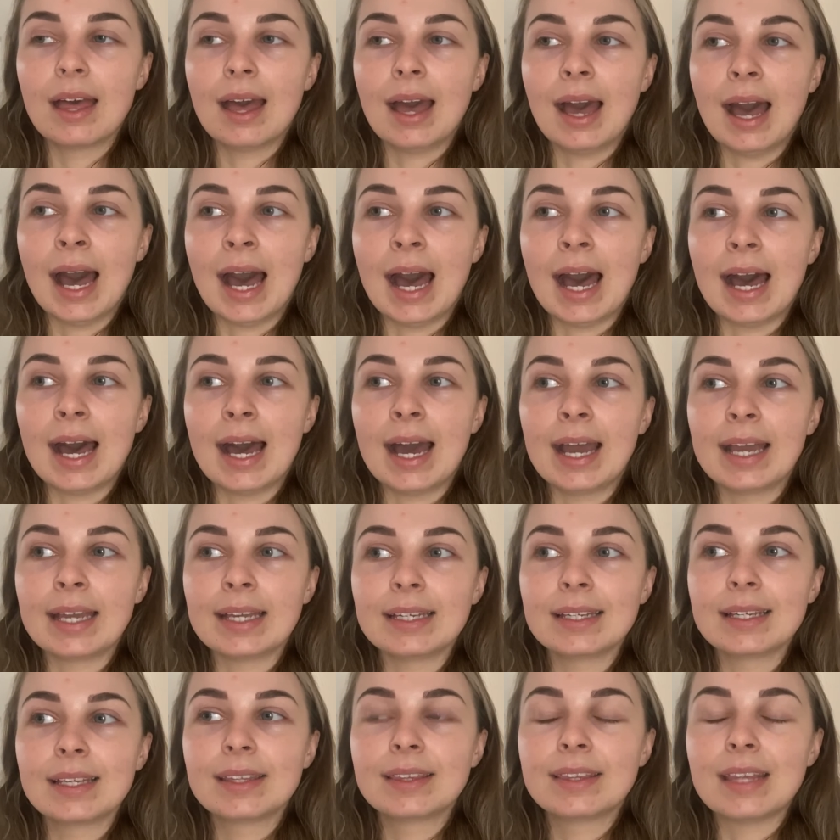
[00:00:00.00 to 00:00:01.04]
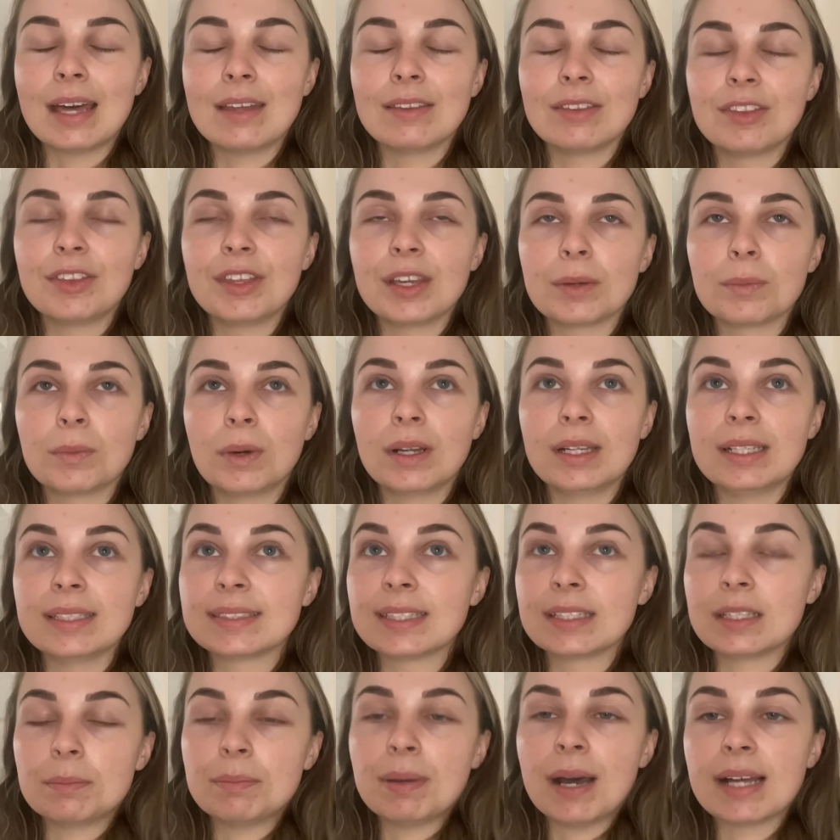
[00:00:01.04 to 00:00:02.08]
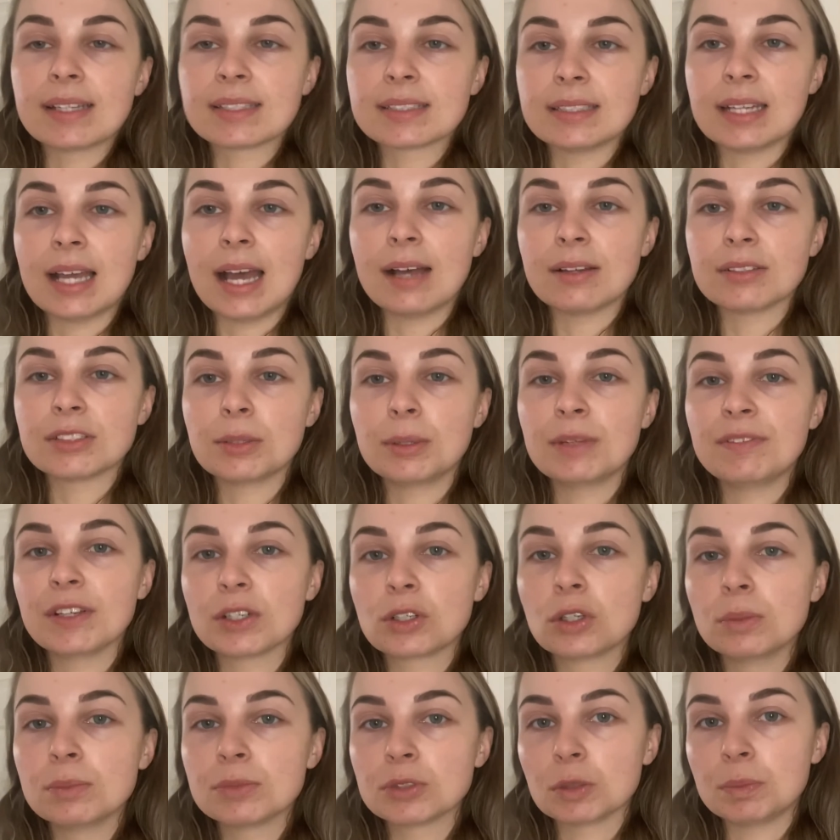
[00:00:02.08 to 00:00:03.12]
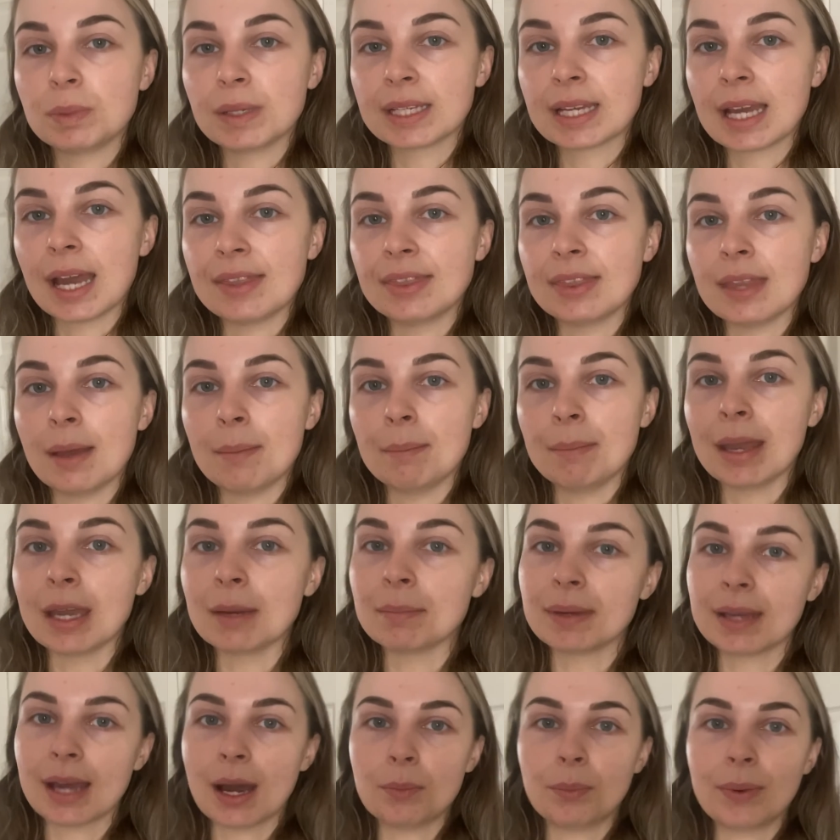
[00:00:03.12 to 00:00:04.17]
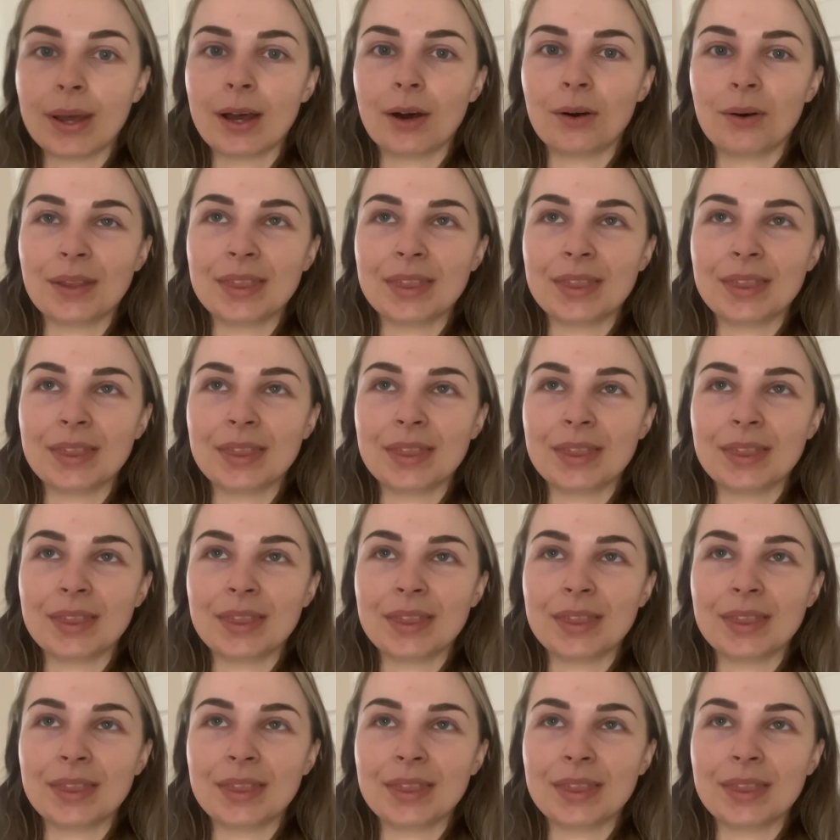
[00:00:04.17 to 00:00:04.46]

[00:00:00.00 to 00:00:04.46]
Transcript: I then think, well, it's in the past now, so if it comes up again then maybe I will.